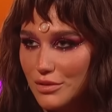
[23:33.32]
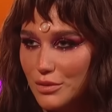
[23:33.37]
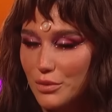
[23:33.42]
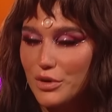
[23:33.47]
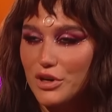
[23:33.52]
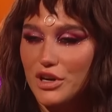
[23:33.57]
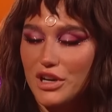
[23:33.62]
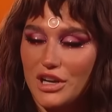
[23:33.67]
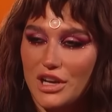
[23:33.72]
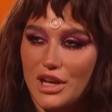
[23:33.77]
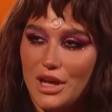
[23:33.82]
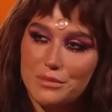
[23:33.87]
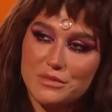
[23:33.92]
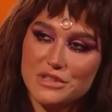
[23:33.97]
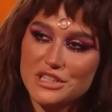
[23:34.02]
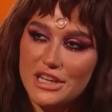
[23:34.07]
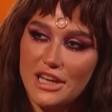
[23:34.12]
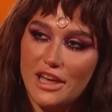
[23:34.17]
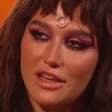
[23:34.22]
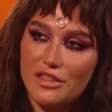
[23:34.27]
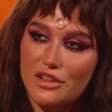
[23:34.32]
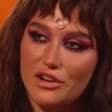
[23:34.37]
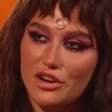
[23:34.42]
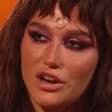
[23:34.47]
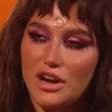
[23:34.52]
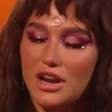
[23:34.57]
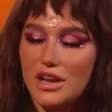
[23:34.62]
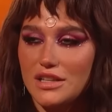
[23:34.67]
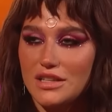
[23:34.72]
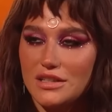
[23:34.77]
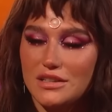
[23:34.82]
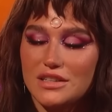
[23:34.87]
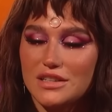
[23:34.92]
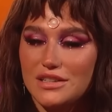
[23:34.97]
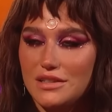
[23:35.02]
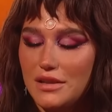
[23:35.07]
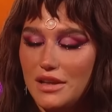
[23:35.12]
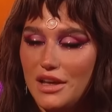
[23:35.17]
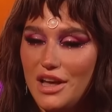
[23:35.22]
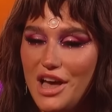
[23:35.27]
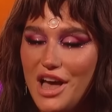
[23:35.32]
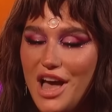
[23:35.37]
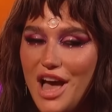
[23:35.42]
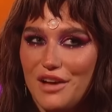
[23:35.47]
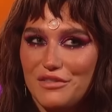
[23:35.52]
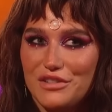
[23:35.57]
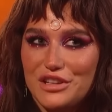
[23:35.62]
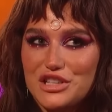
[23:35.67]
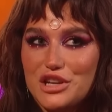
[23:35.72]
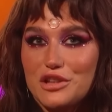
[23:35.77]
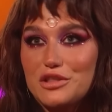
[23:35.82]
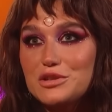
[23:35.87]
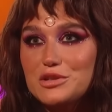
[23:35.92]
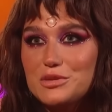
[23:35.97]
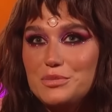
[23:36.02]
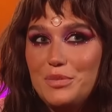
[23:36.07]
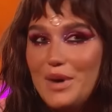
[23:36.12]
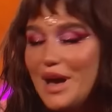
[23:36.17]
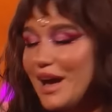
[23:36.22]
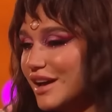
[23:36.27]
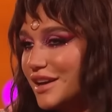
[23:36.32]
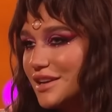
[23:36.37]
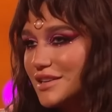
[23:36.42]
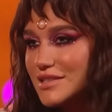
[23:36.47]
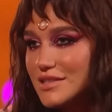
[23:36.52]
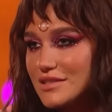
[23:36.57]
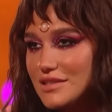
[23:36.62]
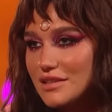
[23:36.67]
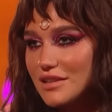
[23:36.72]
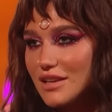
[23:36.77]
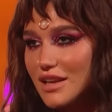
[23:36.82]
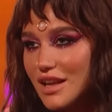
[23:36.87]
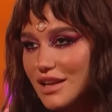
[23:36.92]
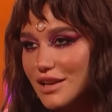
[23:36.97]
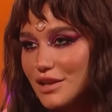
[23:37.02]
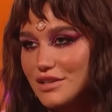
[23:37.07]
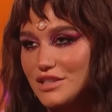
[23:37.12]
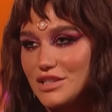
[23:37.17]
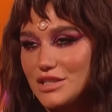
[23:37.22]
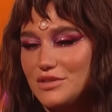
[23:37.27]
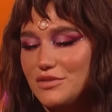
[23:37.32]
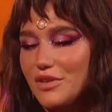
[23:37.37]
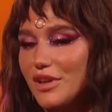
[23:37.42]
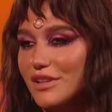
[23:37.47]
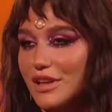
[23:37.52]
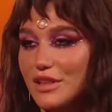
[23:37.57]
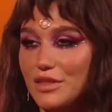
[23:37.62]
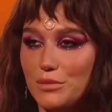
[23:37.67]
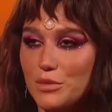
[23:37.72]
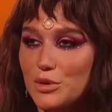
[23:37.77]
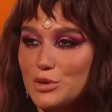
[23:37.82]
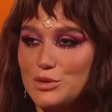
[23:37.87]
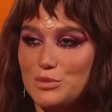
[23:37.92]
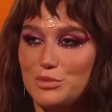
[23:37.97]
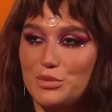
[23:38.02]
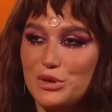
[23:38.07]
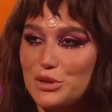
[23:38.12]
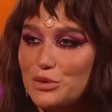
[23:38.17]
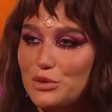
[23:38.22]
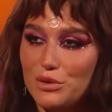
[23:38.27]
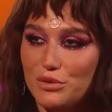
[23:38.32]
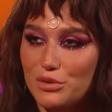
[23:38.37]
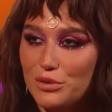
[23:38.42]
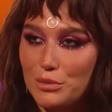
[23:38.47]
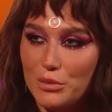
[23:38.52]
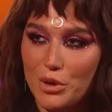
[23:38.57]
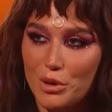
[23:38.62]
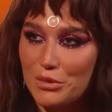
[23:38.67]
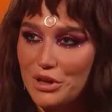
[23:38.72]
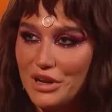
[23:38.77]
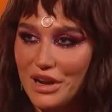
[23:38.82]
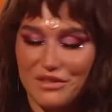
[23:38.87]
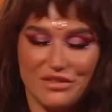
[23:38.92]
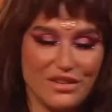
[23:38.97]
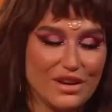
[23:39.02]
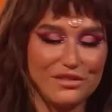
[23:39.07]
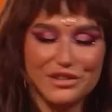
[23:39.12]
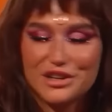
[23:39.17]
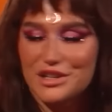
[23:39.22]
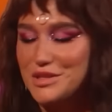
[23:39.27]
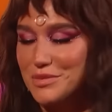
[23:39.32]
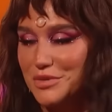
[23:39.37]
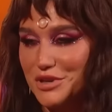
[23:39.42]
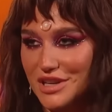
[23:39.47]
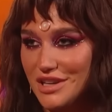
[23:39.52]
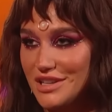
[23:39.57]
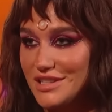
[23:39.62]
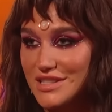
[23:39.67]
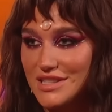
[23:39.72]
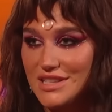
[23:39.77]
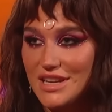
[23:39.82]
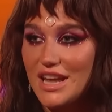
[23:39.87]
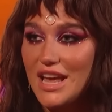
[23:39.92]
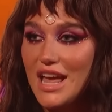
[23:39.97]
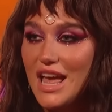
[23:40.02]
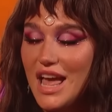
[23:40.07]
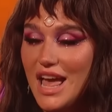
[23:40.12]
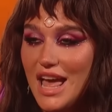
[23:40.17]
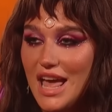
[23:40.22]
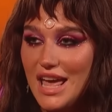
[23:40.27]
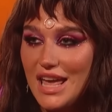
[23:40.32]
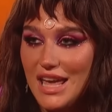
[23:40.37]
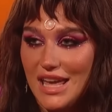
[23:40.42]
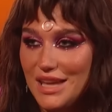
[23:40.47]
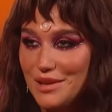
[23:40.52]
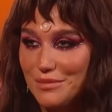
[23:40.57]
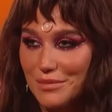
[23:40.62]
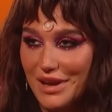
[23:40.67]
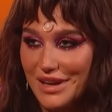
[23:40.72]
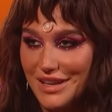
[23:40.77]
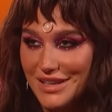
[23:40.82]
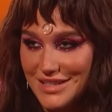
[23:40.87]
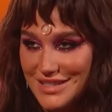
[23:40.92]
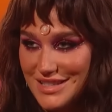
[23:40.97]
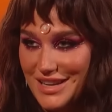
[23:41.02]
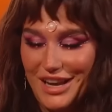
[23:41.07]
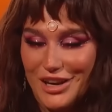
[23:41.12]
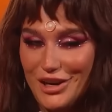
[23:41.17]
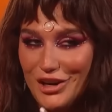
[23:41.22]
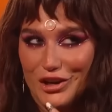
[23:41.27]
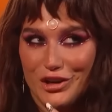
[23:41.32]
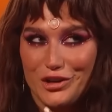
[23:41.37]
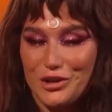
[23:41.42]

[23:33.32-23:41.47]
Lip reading: we're gonna come together and have each other's backs. And it just felt like the most beautiful moment I've ever experienced in my entire